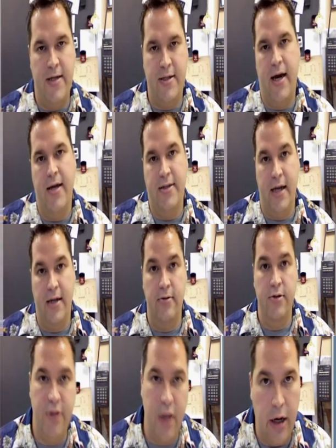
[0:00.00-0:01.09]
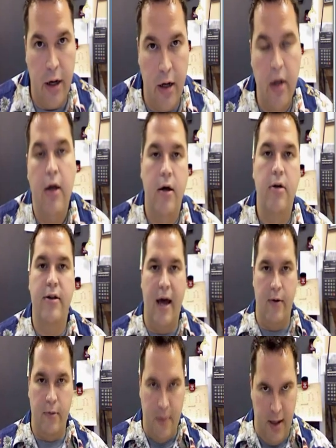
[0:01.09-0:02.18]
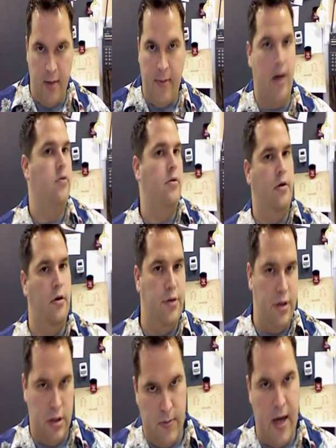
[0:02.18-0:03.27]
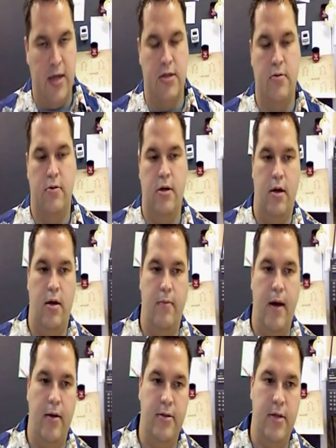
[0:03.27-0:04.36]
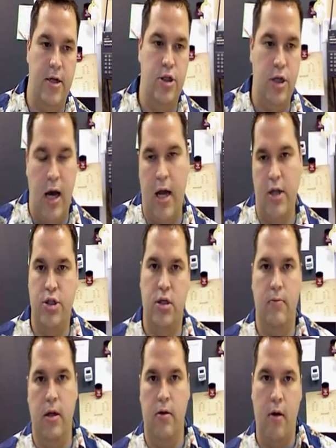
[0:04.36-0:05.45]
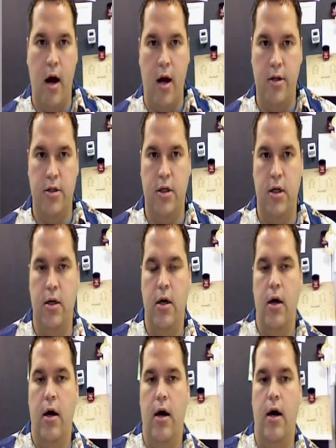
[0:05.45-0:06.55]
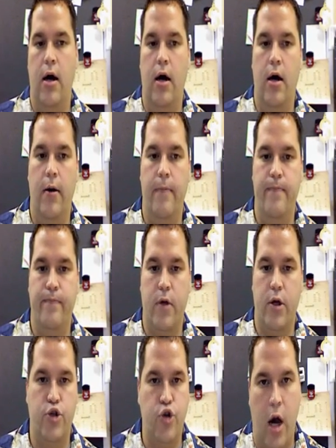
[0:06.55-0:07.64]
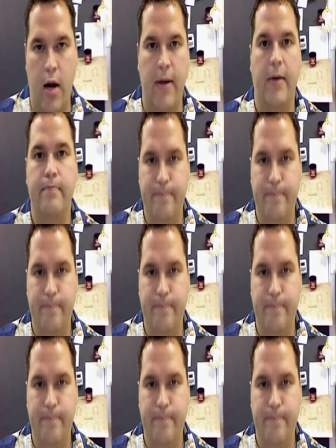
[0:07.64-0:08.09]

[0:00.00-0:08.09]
Science, and that would be about Earth and space. We're talking about geology, meteorology, astronomy.